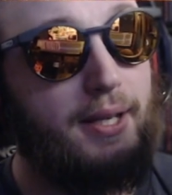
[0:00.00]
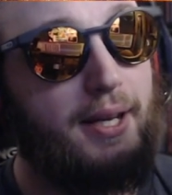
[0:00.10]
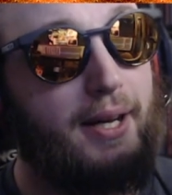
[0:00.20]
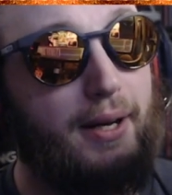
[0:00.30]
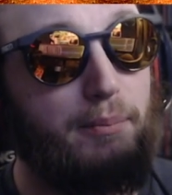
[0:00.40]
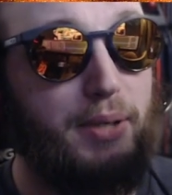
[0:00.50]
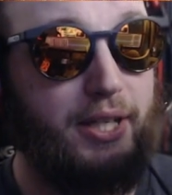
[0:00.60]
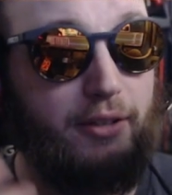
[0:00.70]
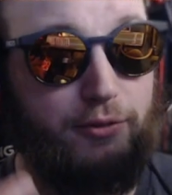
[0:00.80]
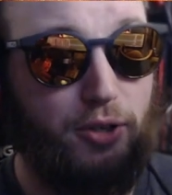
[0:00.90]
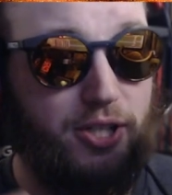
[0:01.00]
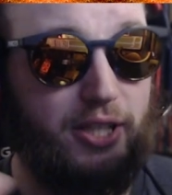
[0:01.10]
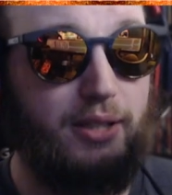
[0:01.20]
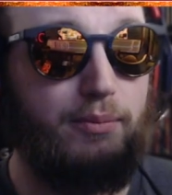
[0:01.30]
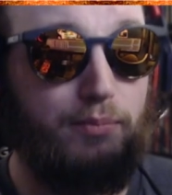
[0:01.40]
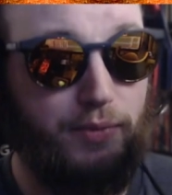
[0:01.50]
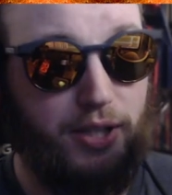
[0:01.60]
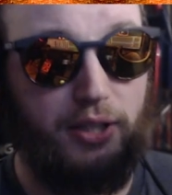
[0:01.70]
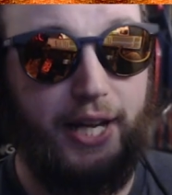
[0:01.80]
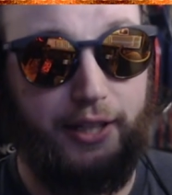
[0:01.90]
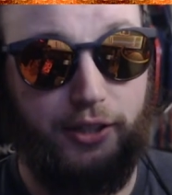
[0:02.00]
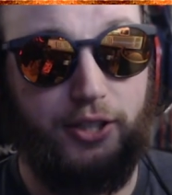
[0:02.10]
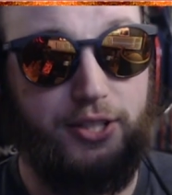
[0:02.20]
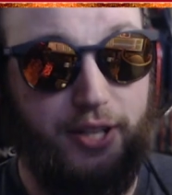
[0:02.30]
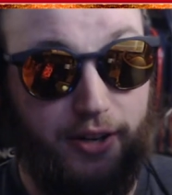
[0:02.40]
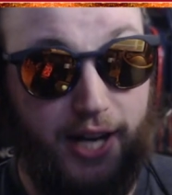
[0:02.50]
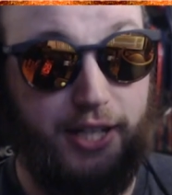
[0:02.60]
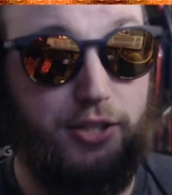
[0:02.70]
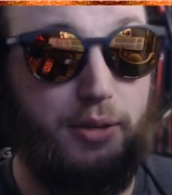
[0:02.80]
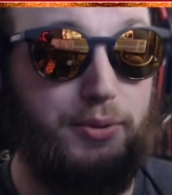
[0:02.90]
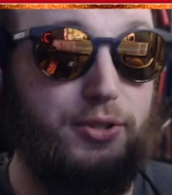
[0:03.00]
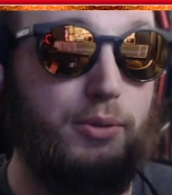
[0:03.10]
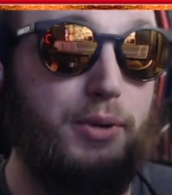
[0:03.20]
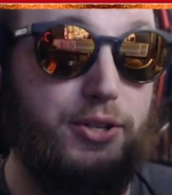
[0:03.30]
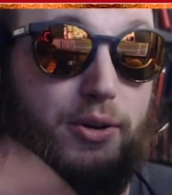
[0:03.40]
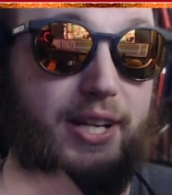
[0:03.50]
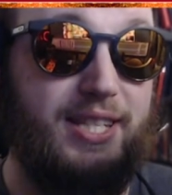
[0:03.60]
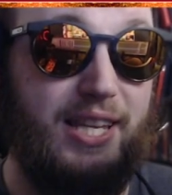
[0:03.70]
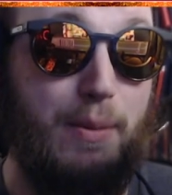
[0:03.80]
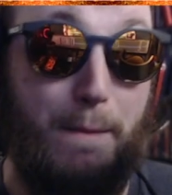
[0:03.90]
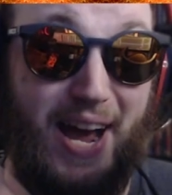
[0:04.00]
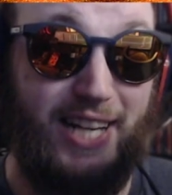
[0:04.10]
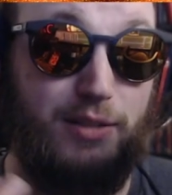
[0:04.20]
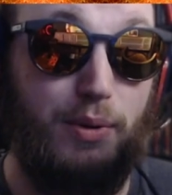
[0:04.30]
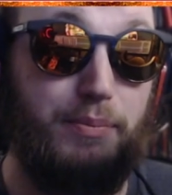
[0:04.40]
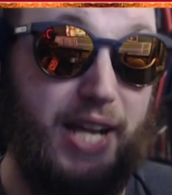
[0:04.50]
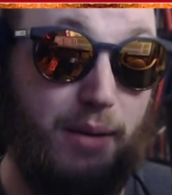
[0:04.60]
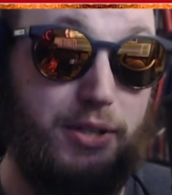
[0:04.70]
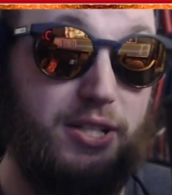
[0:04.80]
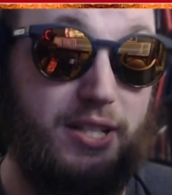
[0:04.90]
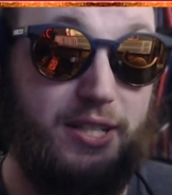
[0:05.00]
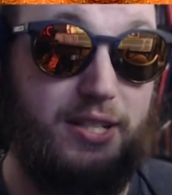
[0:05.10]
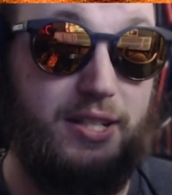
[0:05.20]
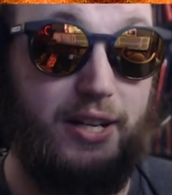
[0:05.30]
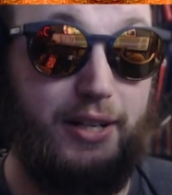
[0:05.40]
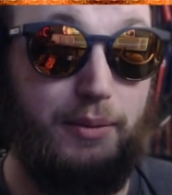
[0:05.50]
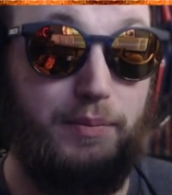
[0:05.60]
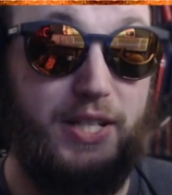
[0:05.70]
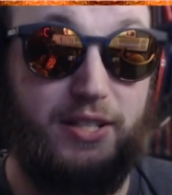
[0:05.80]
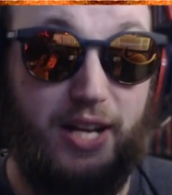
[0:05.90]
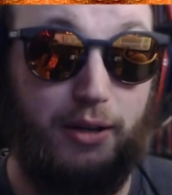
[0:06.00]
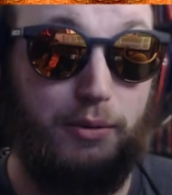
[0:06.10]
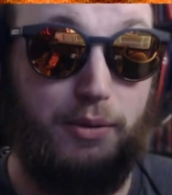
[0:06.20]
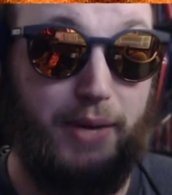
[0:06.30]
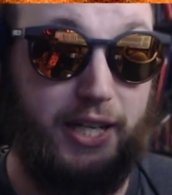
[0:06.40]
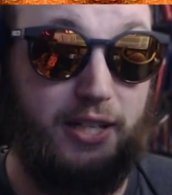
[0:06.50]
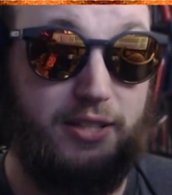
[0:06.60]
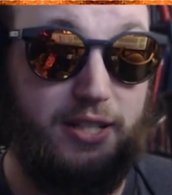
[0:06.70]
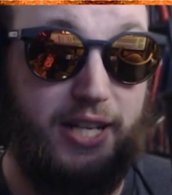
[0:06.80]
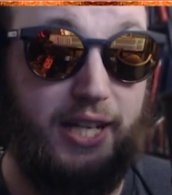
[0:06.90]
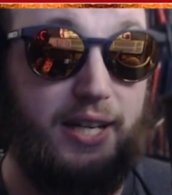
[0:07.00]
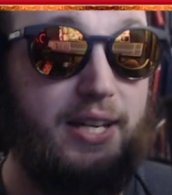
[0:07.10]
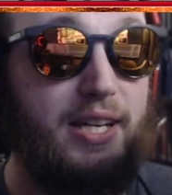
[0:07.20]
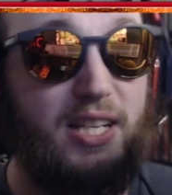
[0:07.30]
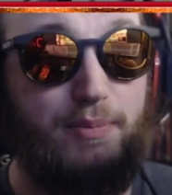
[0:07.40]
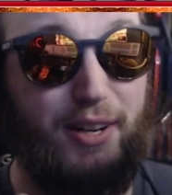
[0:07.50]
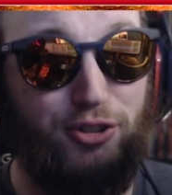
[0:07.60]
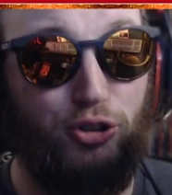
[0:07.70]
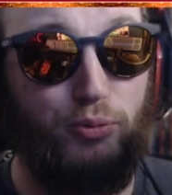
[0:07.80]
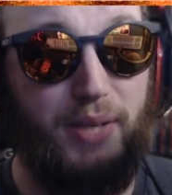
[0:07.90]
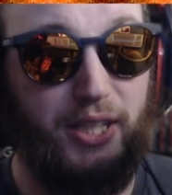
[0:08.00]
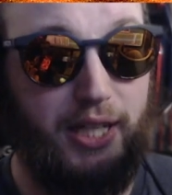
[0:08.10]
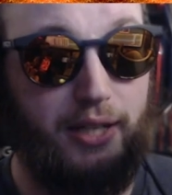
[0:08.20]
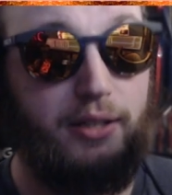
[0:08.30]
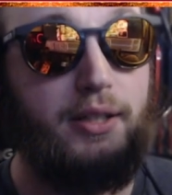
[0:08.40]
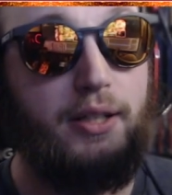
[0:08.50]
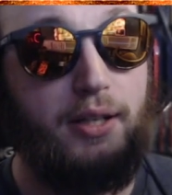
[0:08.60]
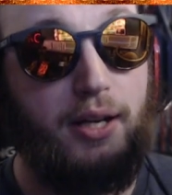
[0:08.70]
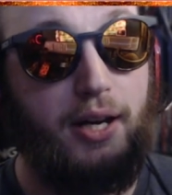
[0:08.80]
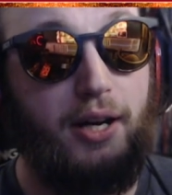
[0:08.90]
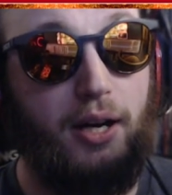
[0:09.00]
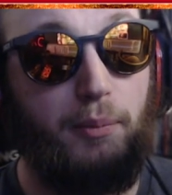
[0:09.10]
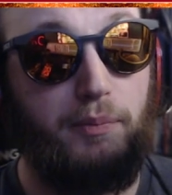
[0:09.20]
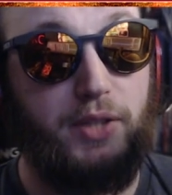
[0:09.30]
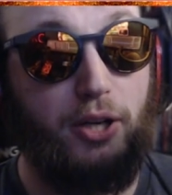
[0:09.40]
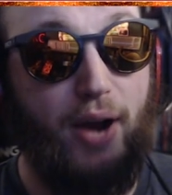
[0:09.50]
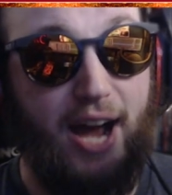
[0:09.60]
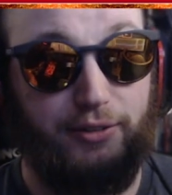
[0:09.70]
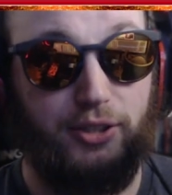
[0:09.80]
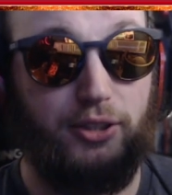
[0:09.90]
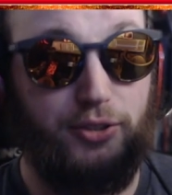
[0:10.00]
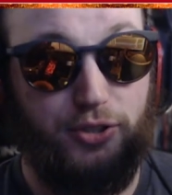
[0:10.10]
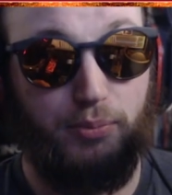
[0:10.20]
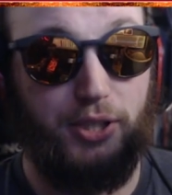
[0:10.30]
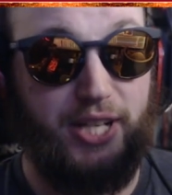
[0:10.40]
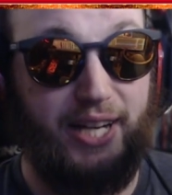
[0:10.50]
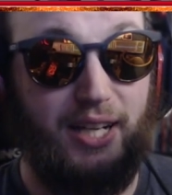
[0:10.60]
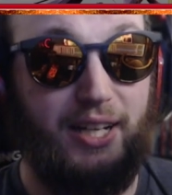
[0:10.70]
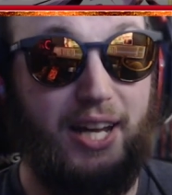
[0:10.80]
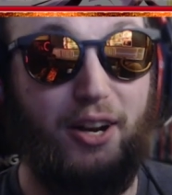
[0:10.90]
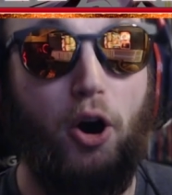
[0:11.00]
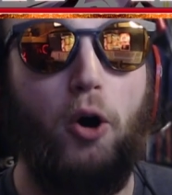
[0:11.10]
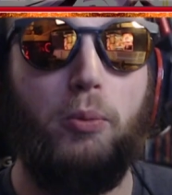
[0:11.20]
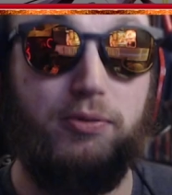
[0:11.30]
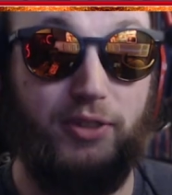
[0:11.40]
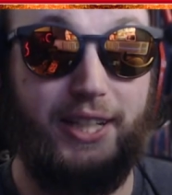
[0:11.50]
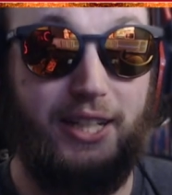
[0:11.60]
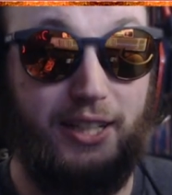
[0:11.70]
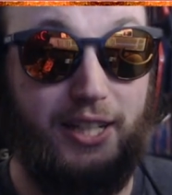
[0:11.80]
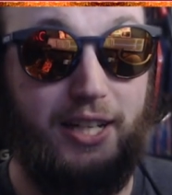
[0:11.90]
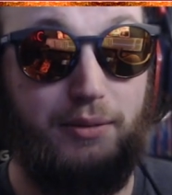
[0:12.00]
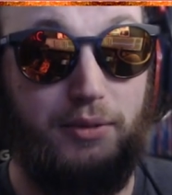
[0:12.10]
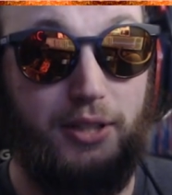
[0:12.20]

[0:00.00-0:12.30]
But unfortunately, the likelihood is they're not going to triple super, so I'd say the maximum damage these Namekians can take is about 2 million. You know, after super attacking and hopefully getting a hidden